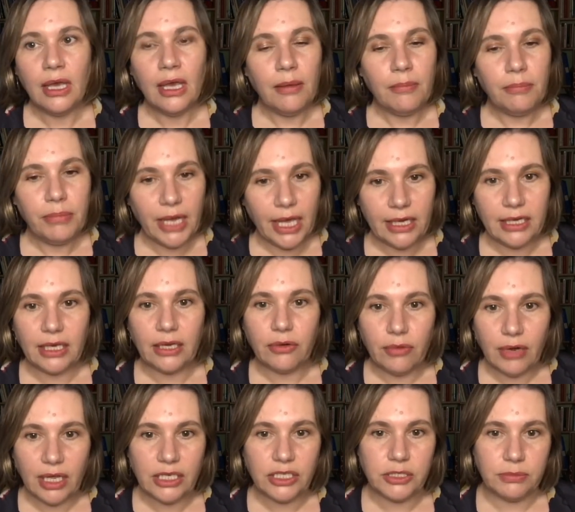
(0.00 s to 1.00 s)
planning
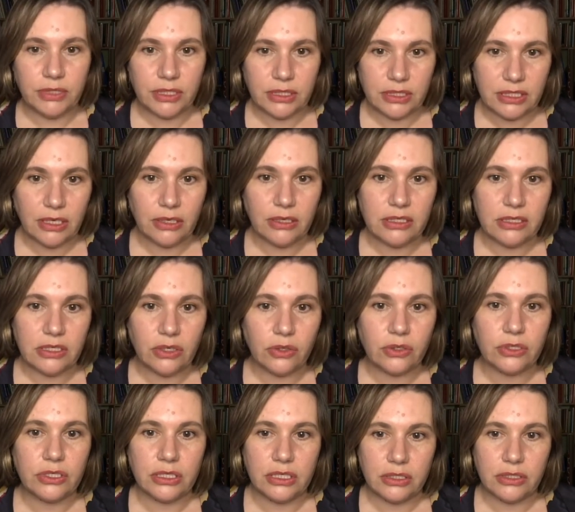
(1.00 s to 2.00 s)
arrangements so as not
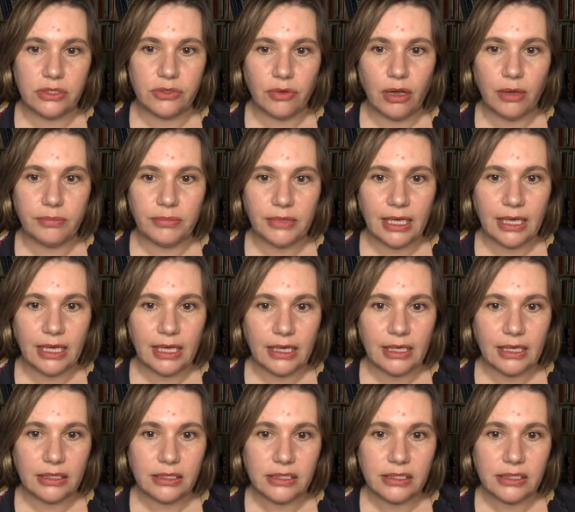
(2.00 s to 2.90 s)
to disrupt that,